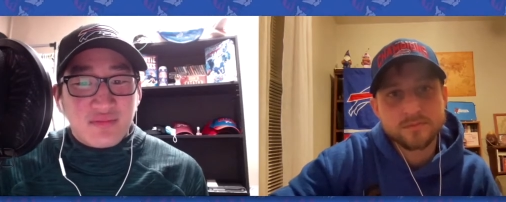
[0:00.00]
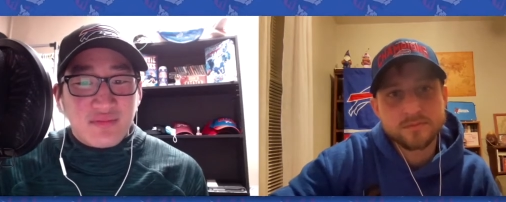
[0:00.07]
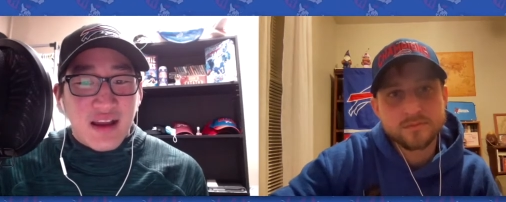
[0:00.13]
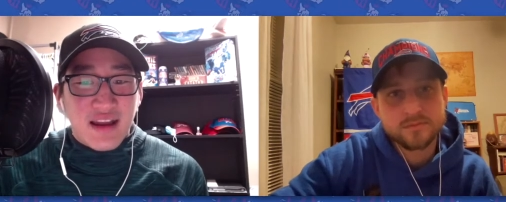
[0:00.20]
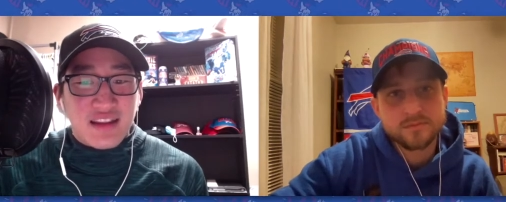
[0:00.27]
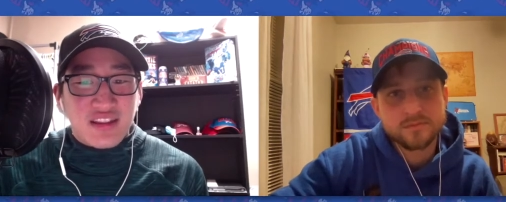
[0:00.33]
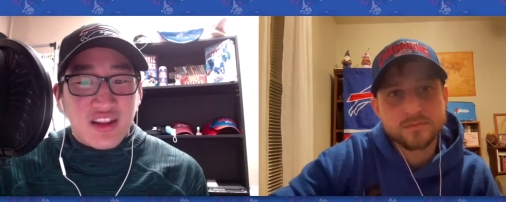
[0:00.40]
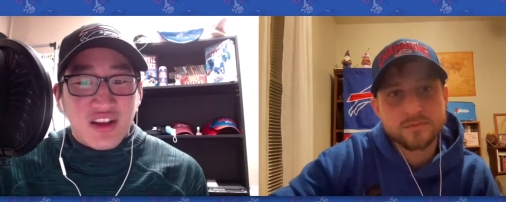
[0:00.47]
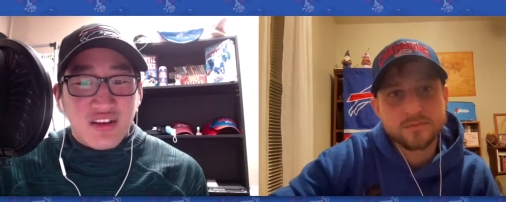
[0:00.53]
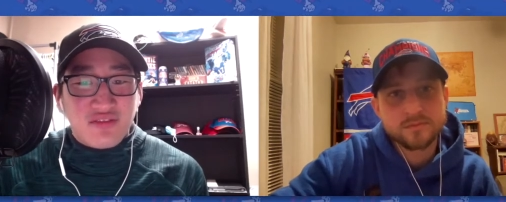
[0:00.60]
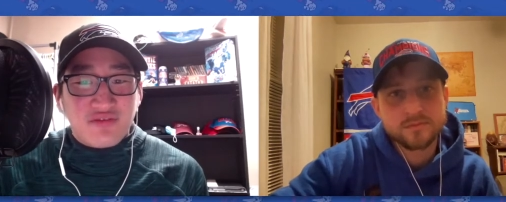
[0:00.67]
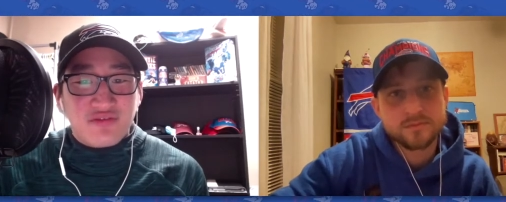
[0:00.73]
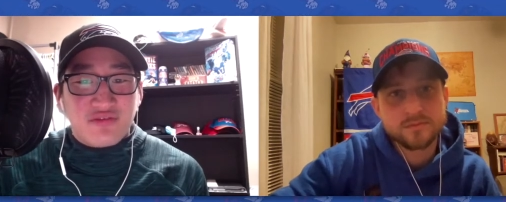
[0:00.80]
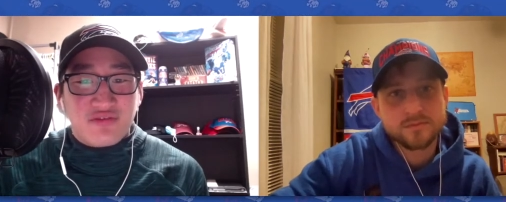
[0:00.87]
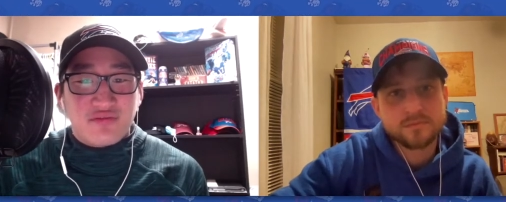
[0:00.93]
Speaker 1: I
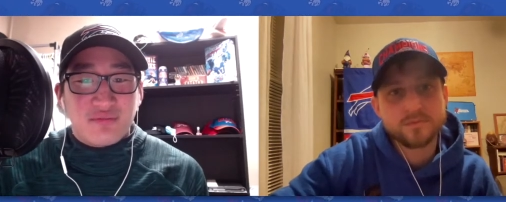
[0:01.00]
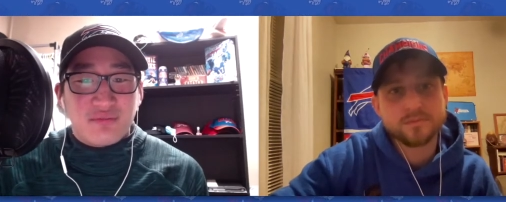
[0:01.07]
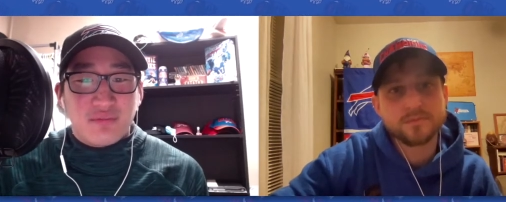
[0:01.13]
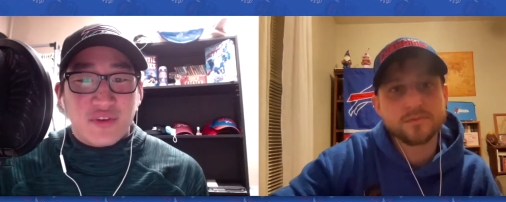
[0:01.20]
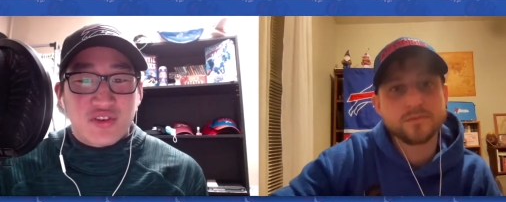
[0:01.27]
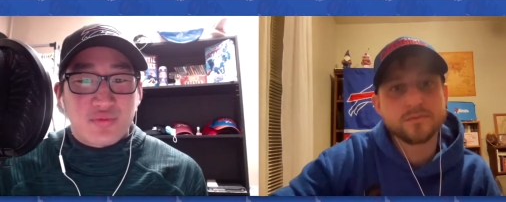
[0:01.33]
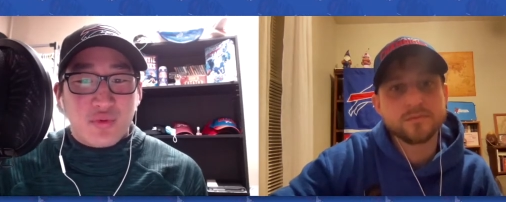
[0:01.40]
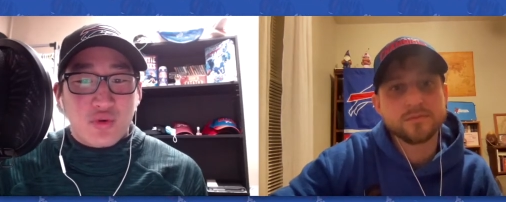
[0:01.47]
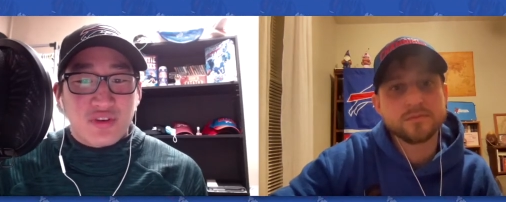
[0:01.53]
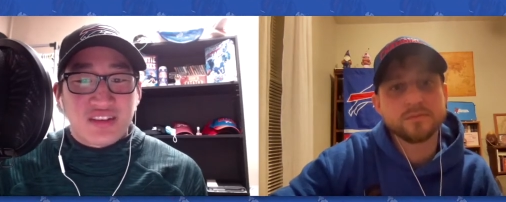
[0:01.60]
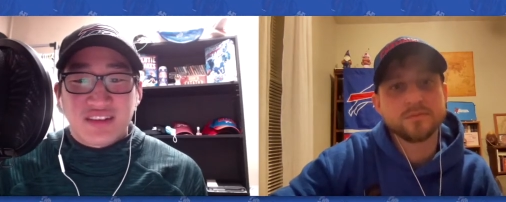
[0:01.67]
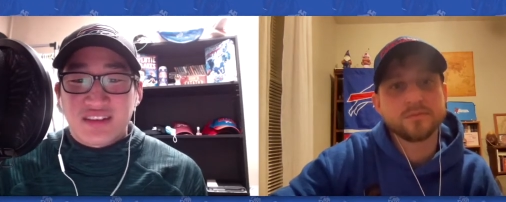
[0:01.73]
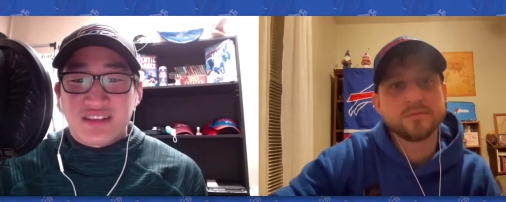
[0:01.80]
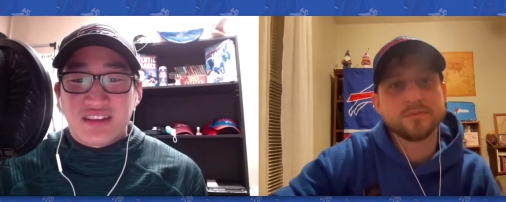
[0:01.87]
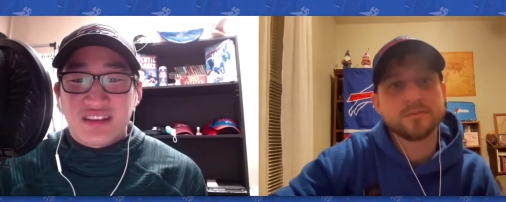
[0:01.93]
love Mitch Morse
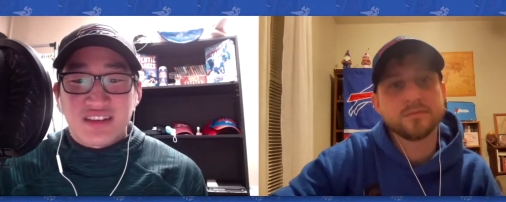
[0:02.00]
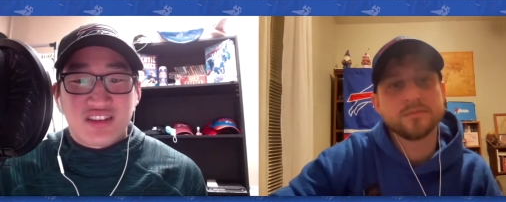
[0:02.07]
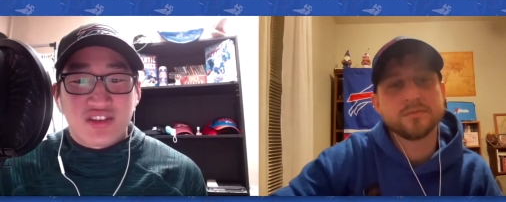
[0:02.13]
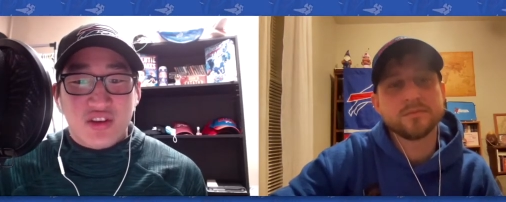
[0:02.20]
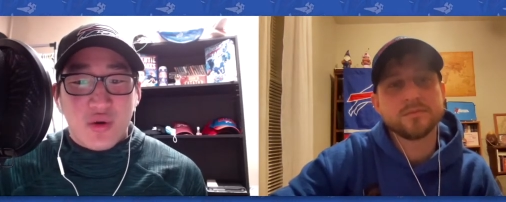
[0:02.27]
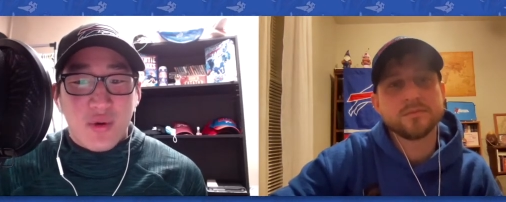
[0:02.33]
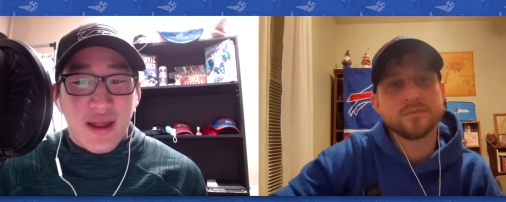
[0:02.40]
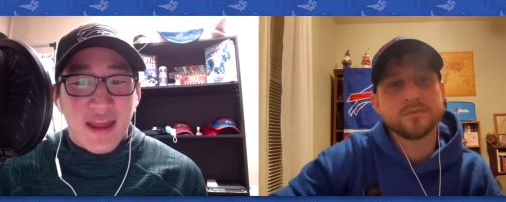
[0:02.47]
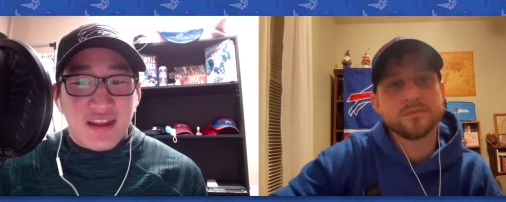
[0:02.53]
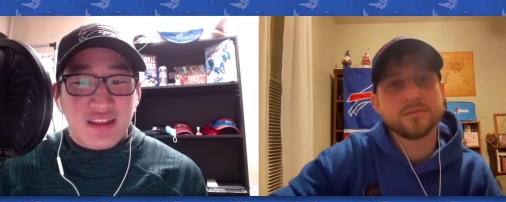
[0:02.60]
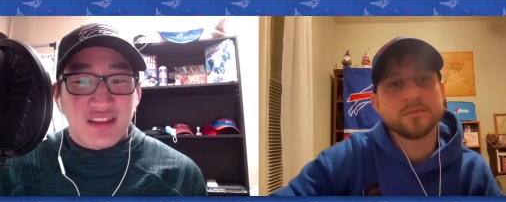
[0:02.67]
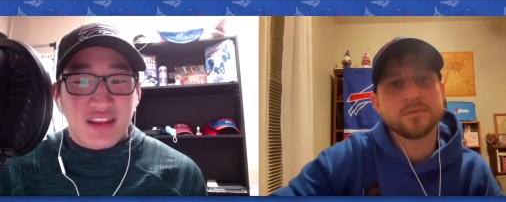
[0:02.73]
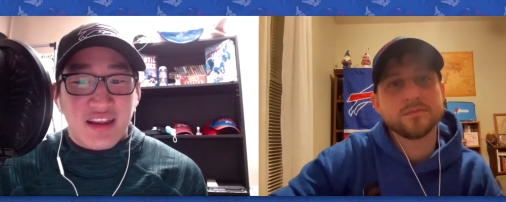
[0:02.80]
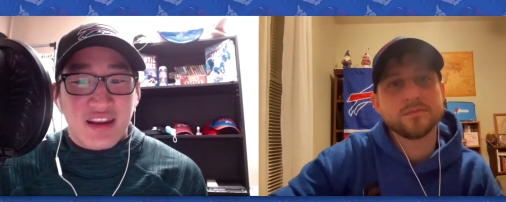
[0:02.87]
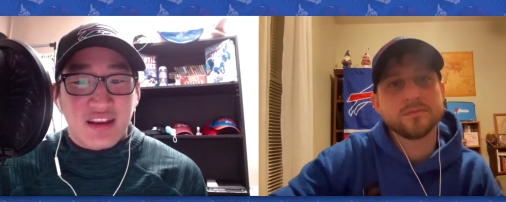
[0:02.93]
because he's so
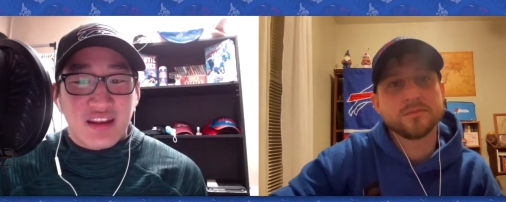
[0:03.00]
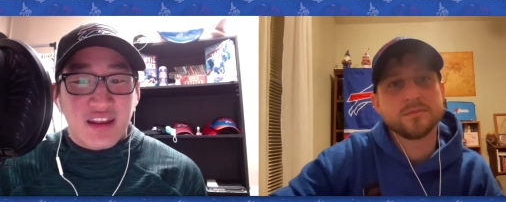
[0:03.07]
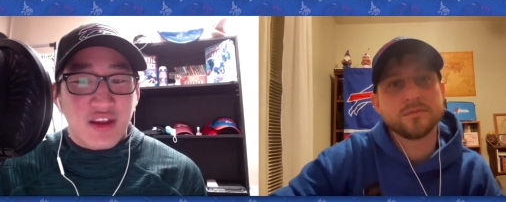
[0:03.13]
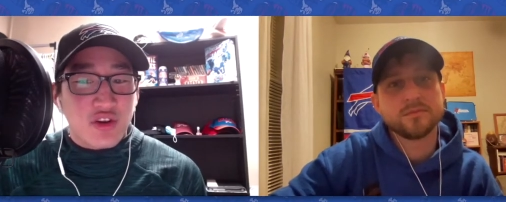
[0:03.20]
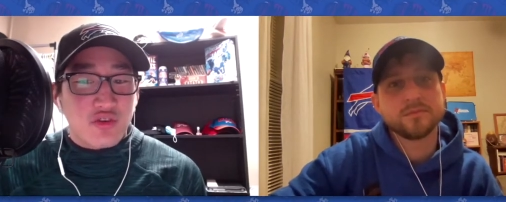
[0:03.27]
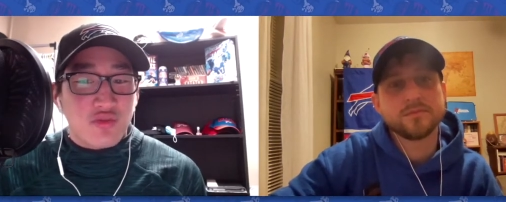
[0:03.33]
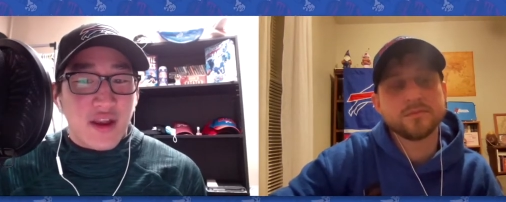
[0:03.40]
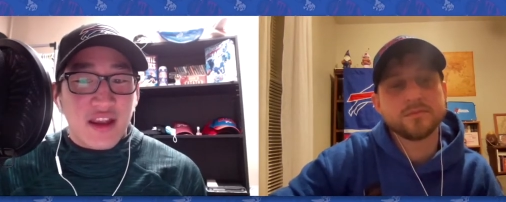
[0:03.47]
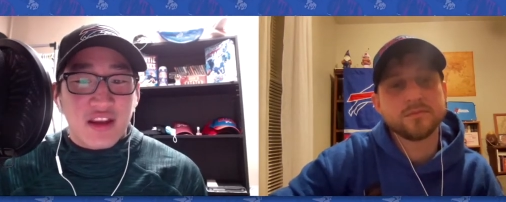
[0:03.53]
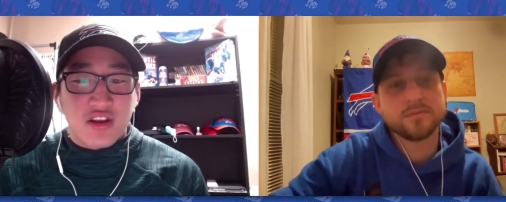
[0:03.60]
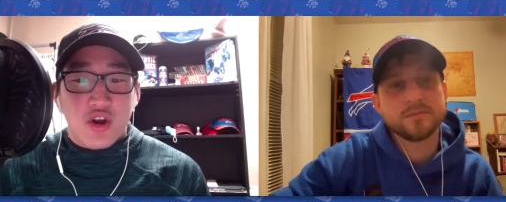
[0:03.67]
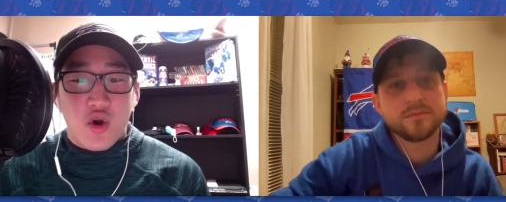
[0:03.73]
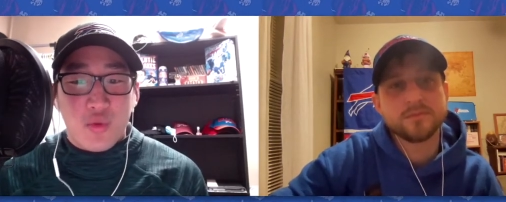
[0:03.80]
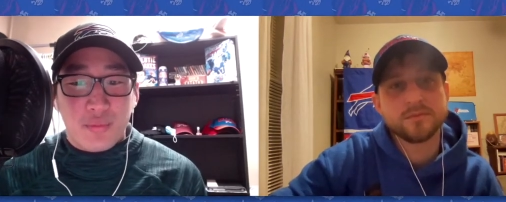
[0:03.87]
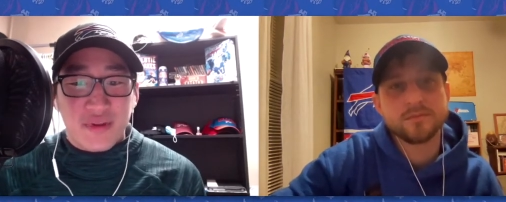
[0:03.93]
athletic and great in
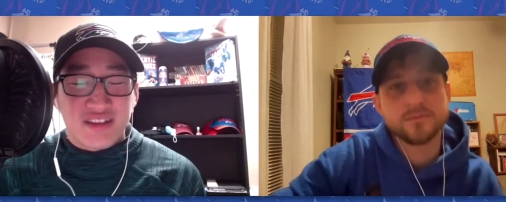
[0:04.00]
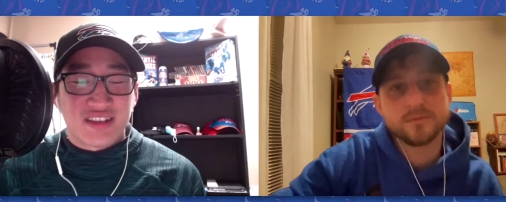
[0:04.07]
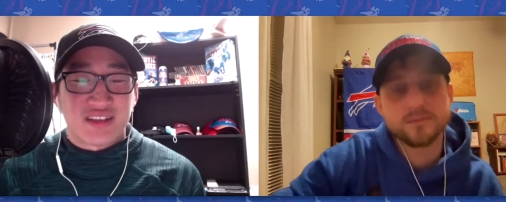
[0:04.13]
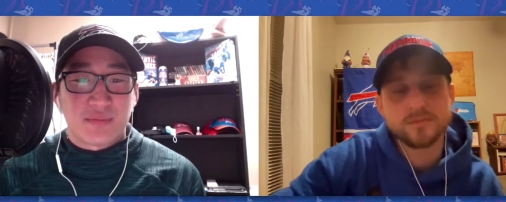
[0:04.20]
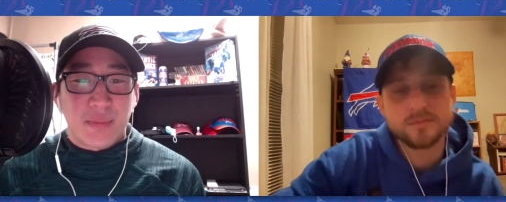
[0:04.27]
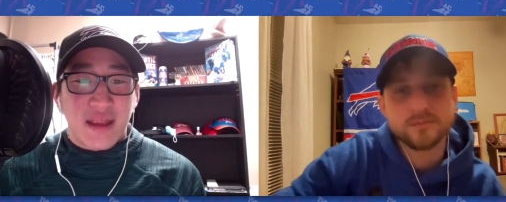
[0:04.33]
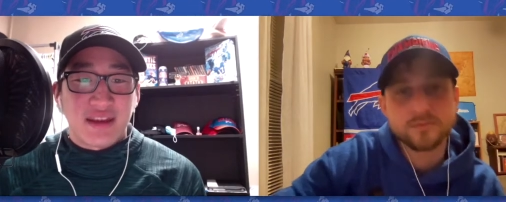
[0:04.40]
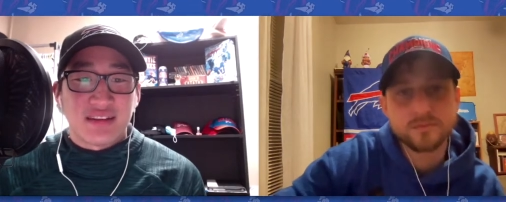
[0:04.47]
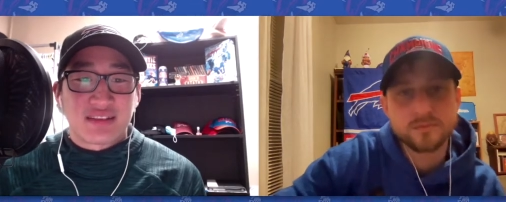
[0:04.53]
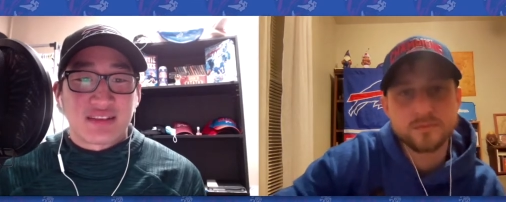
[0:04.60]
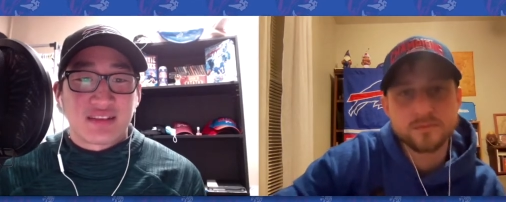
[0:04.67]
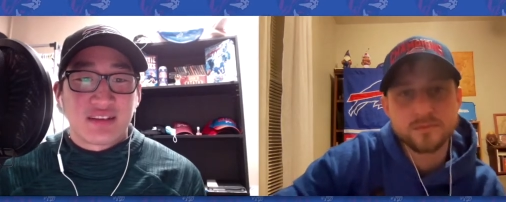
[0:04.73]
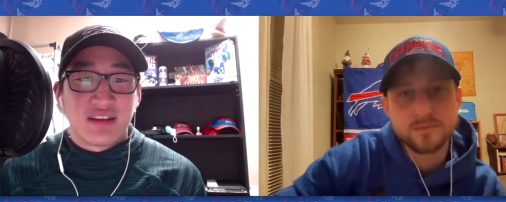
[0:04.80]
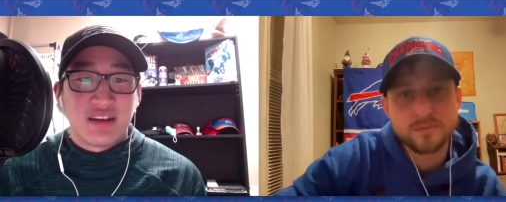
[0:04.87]
open space.